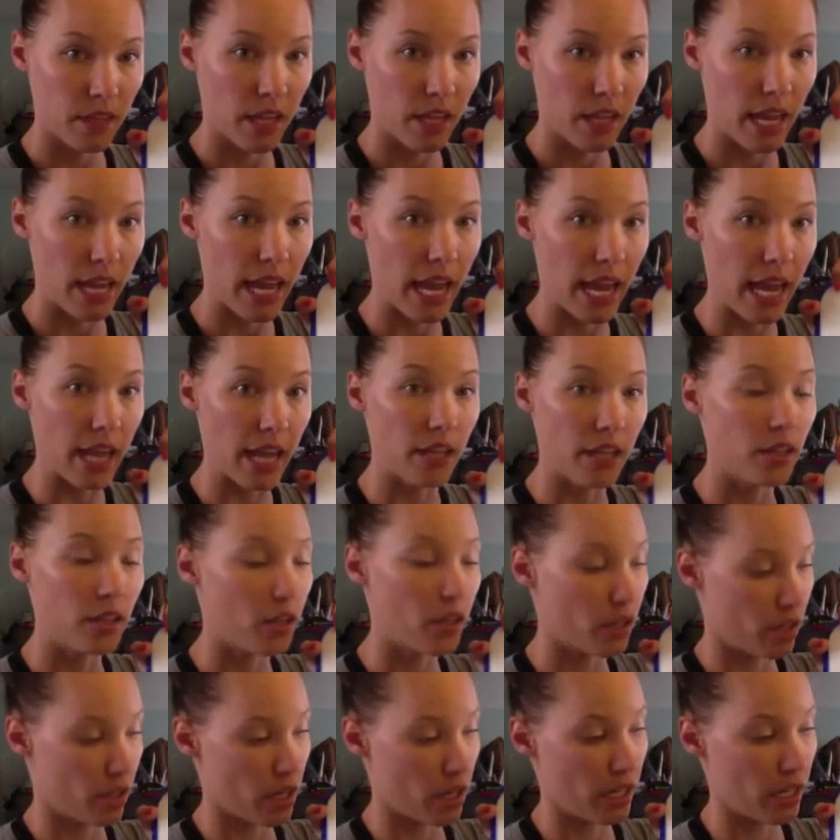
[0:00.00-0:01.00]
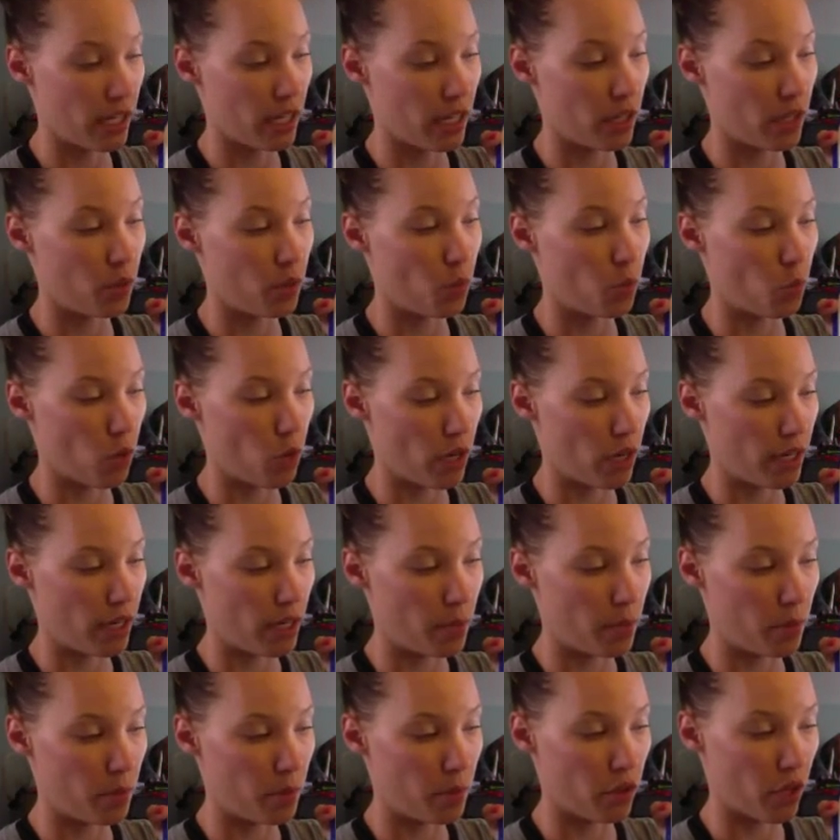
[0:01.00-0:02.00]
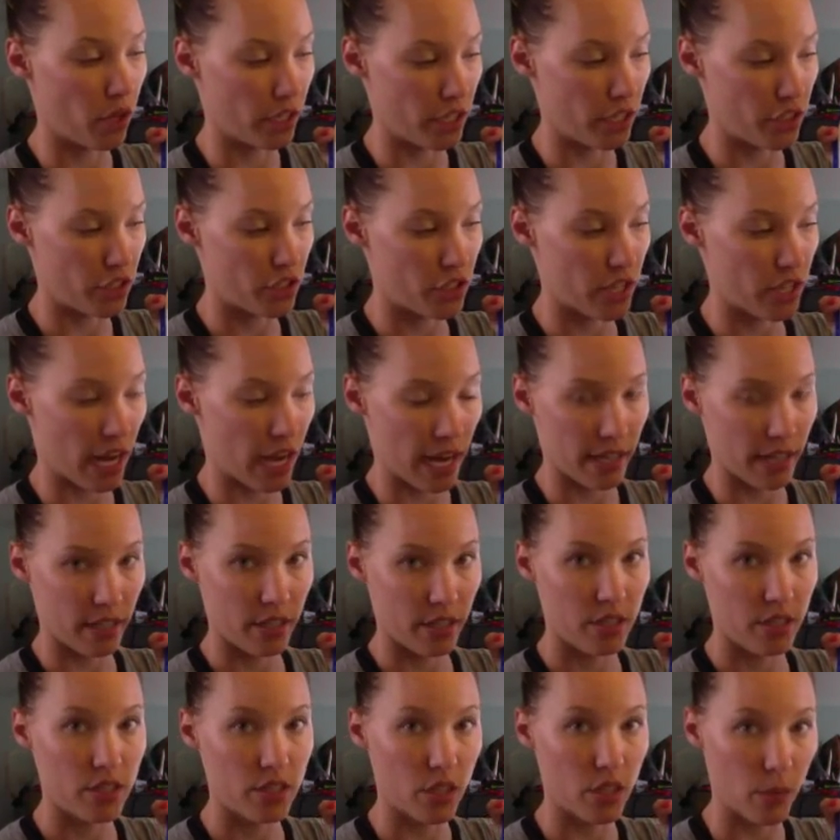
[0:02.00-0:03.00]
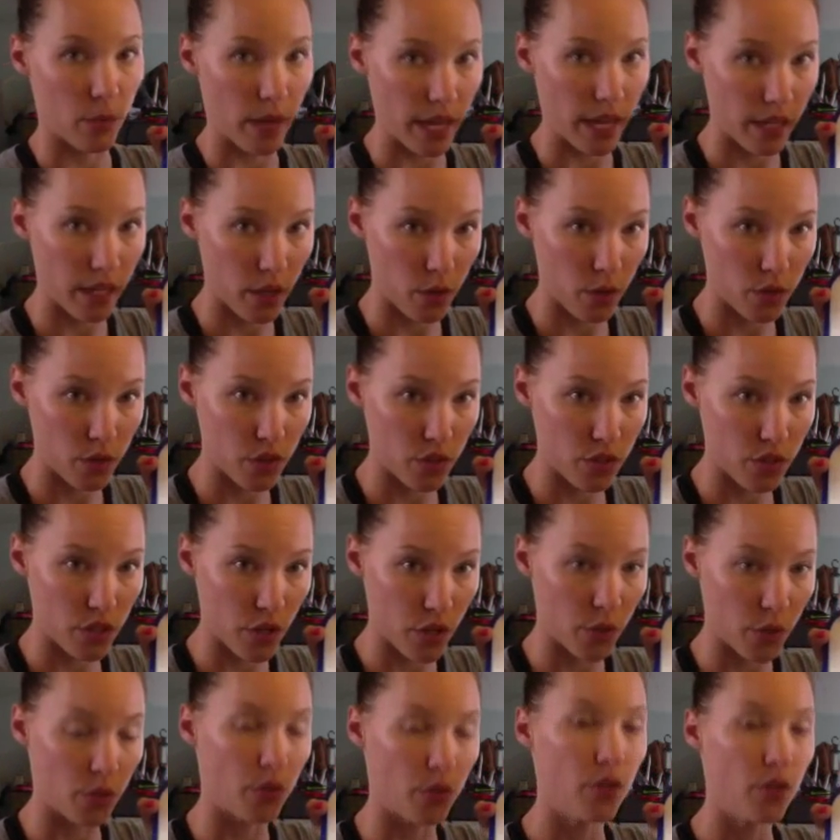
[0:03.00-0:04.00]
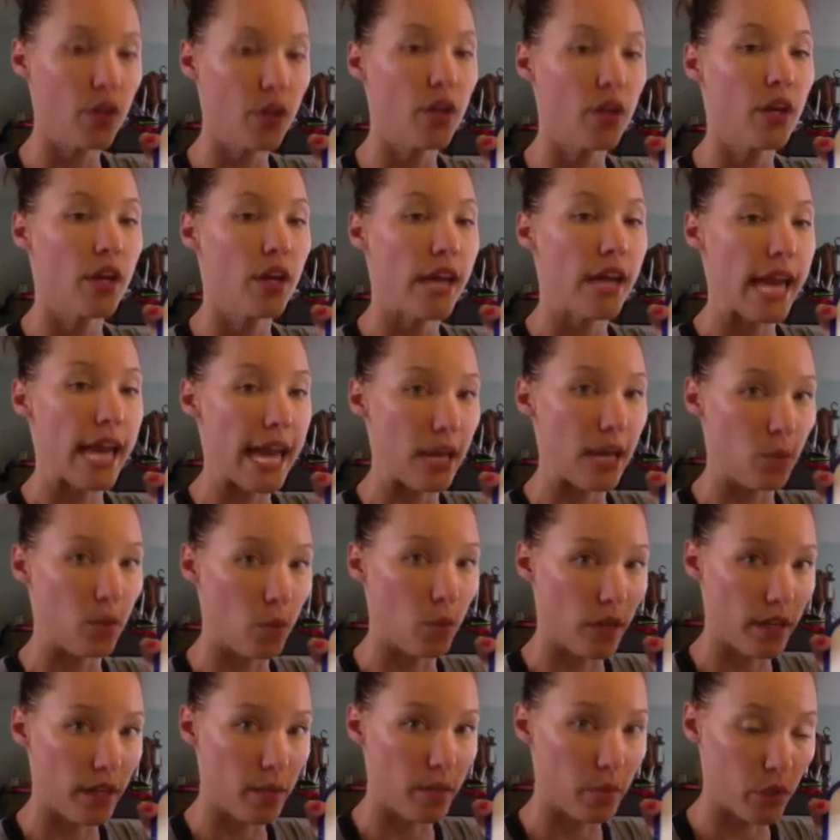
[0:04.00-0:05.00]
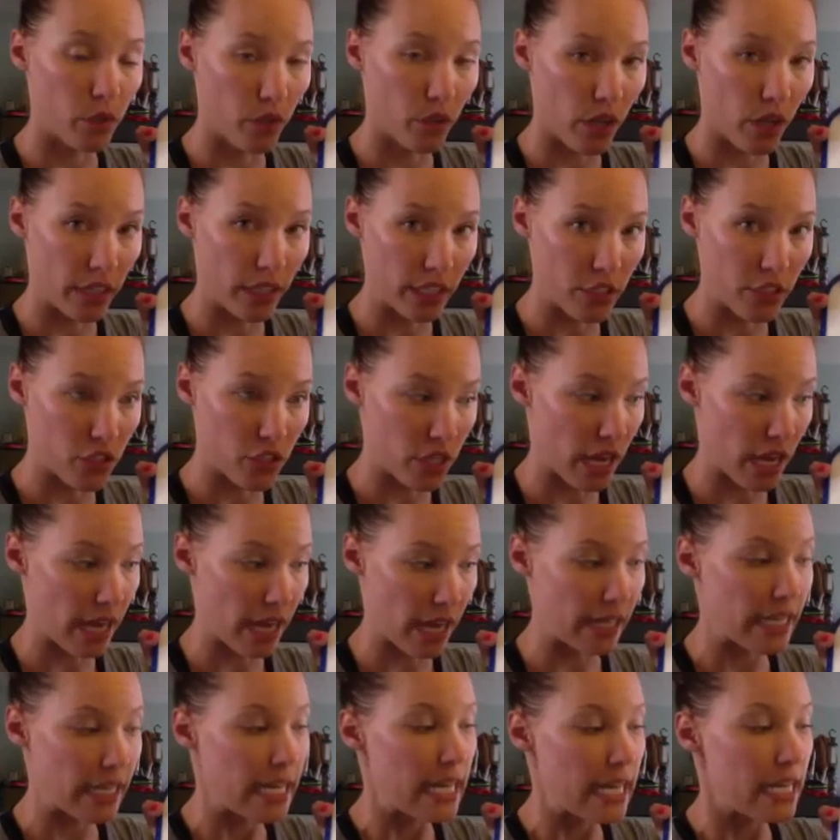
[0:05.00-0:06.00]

and again, 1 emerald on each side. So 8 coaches total and 1 emerald on each side.